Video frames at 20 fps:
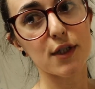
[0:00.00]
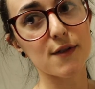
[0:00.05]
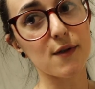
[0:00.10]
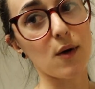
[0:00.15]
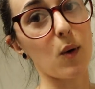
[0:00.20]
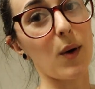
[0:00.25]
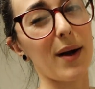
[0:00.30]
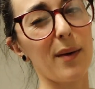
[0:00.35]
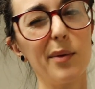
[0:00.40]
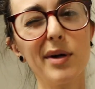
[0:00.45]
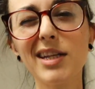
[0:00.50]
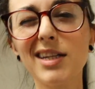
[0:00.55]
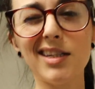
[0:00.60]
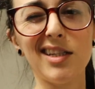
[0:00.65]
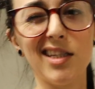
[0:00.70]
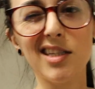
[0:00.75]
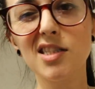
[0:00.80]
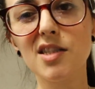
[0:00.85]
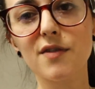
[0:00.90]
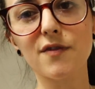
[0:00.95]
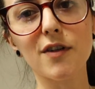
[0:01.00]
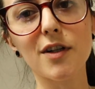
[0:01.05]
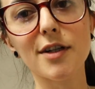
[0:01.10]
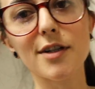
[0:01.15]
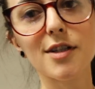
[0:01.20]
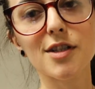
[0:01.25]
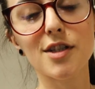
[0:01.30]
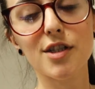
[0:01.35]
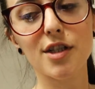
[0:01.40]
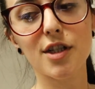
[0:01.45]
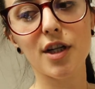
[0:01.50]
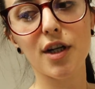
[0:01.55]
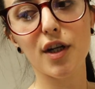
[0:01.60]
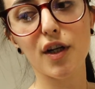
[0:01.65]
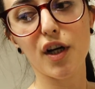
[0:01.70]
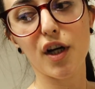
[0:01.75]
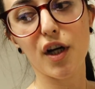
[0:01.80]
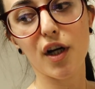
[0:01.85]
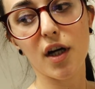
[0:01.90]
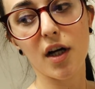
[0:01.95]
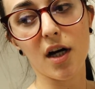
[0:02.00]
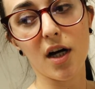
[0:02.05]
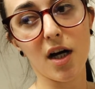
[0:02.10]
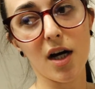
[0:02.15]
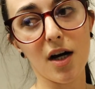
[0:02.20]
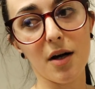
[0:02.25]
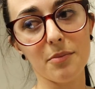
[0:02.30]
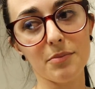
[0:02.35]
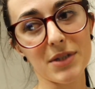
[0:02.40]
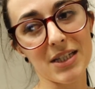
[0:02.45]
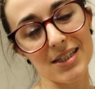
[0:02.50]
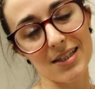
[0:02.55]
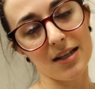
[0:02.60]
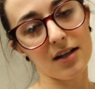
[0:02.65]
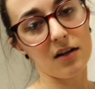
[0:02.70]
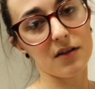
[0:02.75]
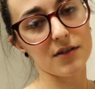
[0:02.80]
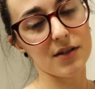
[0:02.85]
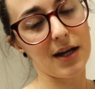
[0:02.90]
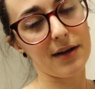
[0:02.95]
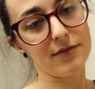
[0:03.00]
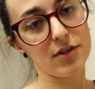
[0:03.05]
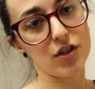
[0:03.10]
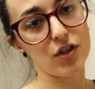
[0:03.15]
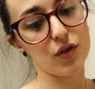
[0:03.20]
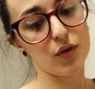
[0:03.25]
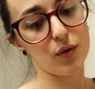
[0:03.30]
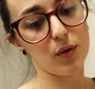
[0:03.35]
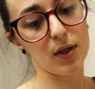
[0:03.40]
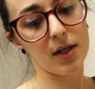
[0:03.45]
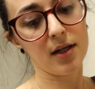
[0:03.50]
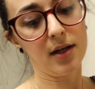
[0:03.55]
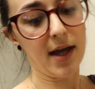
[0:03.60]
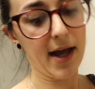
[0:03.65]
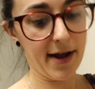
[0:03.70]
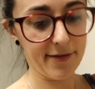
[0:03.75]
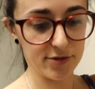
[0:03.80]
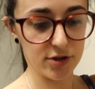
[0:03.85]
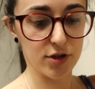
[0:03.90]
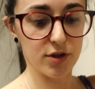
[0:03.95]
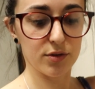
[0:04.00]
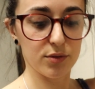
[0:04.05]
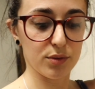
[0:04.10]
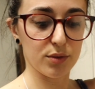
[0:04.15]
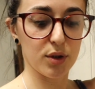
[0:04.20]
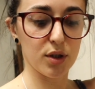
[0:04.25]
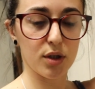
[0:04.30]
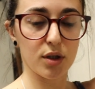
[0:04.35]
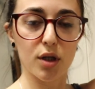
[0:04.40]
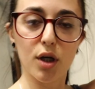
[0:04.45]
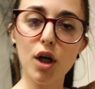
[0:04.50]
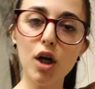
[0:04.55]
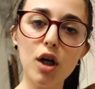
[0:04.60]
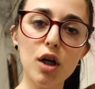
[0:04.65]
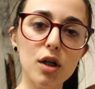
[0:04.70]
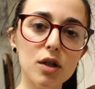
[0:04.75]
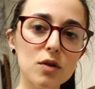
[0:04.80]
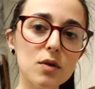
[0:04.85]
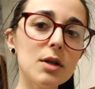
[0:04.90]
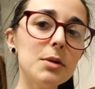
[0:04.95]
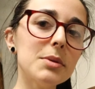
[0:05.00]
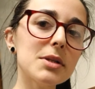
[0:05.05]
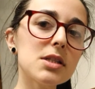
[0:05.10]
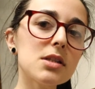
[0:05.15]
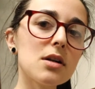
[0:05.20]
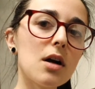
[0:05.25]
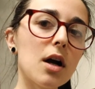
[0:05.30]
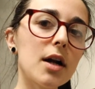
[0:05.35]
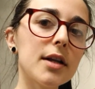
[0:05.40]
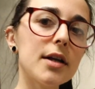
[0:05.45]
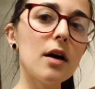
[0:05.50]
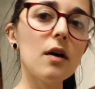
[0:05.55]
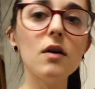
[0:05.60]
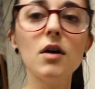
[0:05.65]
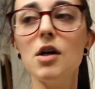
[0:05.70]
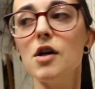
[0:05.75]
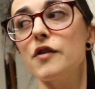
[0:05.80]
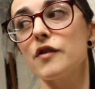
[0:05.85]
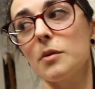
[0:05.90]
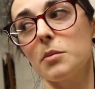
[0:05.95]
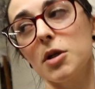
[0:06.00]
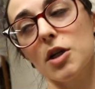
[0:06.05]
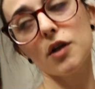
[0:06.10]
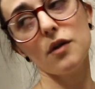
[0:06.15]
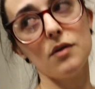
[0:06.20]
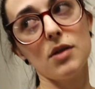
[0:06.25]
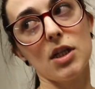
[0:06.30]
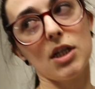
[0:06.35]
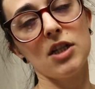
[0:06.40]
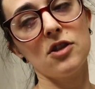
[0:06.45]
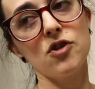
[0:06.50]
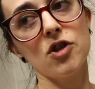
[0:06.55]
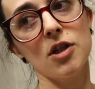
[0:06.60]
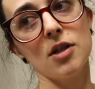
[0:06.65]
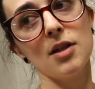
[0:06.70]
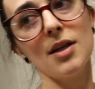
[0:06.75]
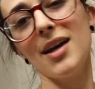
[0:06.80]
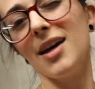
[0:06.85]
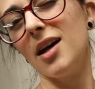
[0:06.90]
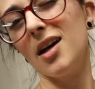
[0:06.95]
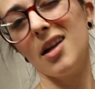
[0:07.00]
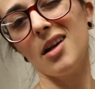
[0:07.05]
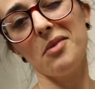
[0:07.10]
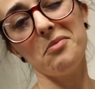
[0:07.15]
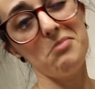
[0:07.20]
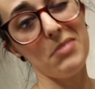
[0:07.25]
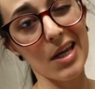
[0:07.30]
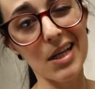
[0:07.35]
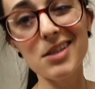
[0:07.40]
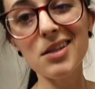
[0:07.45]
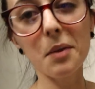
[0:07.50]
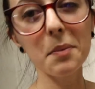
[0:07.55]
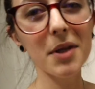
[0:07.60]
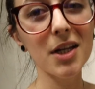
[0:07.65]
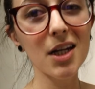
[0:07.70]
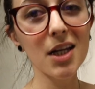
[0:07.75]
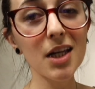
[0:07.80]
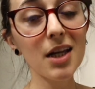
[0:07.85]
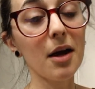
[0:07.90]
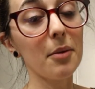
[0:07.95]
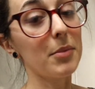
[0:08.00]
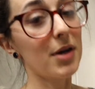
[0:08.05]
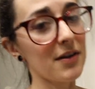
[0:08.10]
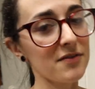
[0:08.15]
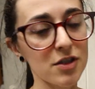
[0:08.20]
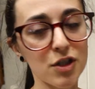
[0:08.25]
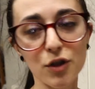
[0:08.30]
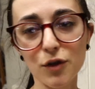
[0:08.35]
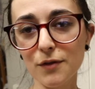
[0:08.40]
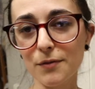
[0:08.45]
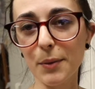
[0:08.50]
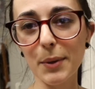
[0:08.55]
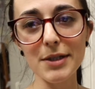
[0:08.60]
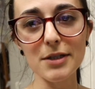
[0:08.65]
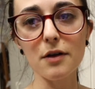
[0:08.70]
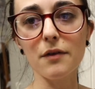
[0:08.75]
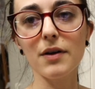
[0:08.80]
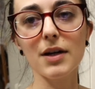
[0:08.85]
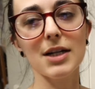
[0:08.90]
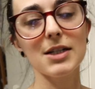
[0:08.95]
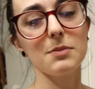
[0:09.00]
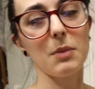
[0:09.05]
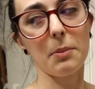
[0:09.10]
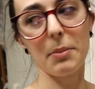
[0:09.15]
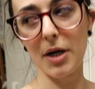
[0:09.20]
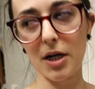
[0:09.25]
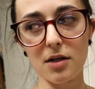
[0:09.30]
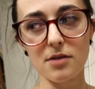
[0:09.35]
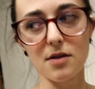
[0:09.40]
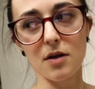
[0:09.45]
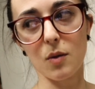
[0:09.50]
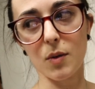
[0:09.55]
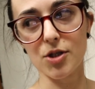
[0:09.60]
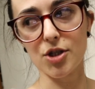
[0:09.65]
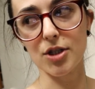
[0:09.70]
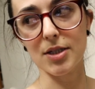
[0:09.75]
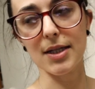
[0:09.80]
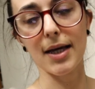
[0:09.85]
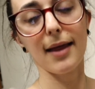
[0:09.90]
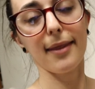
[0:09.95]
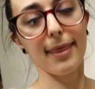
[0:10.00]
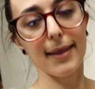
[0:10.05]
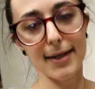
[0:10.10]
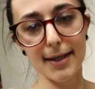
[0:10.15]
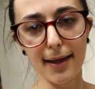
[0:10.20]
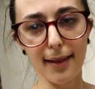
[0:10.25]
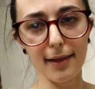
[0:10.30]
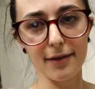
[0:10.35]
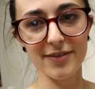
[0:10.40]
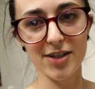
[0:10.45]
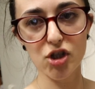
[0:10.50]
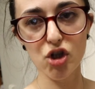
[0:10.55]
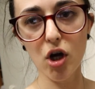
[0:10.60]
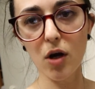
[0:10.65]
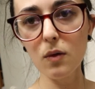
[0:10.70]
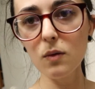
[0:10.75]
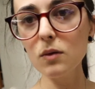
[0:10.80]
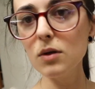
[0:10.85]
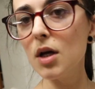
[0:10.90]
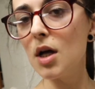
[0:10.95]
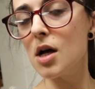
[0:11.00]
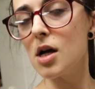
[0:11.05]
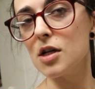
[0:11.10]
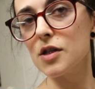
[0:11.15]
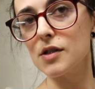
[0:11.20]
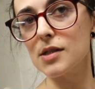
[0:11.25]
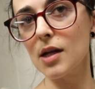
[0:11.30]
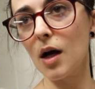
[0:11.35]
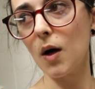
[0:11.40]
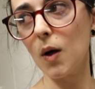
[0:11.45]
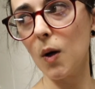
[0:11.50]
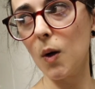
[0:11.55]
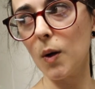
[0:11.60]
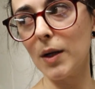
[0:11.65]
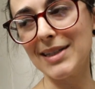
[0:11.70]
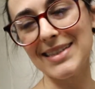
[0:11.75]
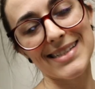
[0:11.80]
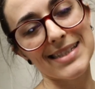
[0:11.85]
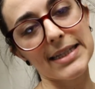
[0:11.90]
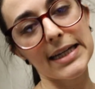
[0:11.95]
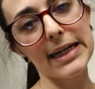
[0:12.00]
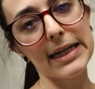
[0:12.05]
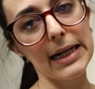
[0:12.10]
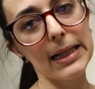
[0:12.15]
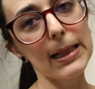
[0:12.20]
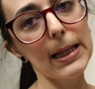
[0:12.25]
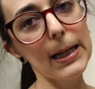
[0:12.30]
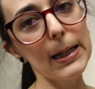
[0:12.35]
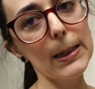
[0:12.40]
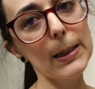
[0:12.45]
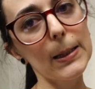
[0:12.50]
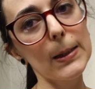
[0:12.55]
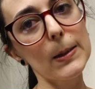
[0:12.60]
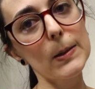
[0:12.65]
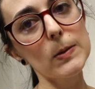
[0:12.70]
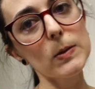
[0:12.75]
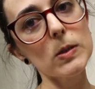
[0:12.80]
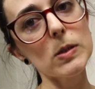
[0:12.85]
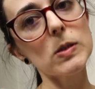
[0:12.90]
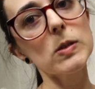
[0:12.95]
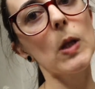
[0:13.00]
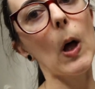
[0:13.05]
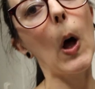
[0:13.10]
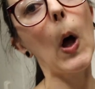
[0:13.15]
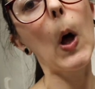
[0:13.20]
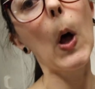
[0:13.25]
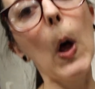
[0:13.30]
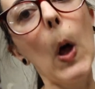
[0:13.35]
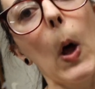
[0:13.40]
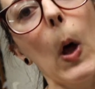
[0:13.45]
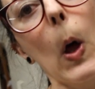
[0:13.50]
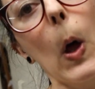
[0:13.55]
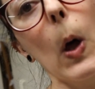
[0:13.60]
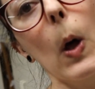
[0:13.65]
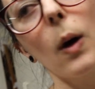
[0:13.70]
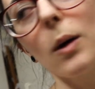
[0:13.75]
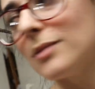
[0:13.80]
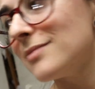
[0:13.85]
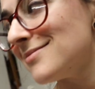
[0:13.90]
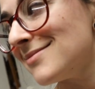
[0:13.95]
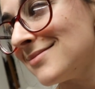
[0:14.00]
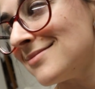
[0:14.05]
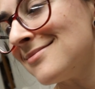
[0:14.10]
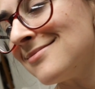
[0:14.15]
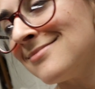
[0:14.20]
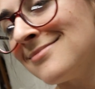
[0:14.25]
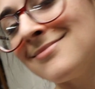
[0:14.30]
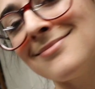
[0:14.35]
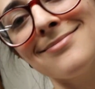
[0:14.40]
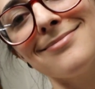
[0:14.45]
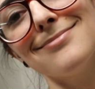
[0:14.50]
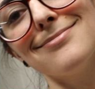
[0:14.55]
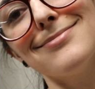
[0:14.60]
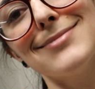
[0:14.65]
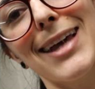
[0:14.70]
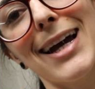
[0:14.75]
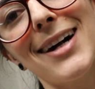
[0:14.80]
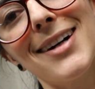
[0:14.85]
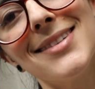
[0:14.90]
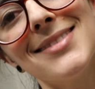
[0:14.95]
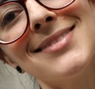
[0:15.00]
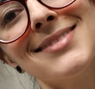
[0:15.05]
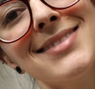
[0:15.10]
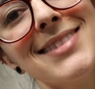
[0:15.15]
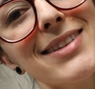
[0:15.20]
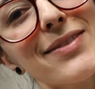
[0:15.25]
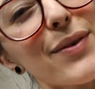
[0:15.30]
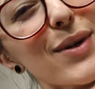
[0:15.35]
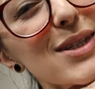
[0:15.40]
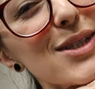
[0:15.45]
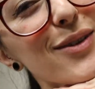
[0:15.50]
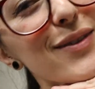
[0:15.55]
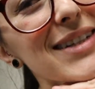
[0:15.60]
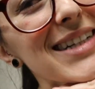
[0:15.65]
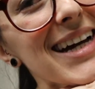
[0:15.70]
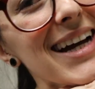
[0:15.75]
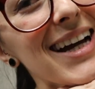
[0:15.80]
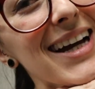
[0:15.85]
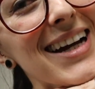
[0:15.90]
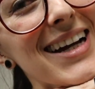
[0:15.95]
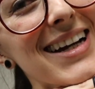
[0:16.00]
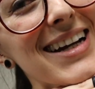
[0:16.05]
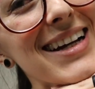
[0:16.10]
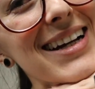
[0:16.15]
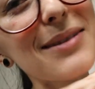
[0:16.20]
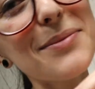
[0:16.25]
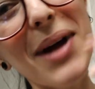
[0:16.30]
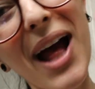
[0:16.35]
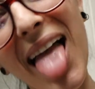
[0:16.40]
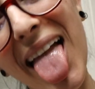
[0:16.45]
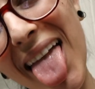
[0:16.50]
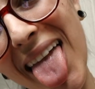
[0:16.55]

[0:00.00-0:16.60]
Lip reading: So I wanna eat first because I also have to do afternoon 20 minutes of cardio. So I'm gonna go in the kitchen and make something to eat. I'm gonna have to do a voiceover because my parents are watching the television. So, and it's kind of loud, so yeah, voiceover time.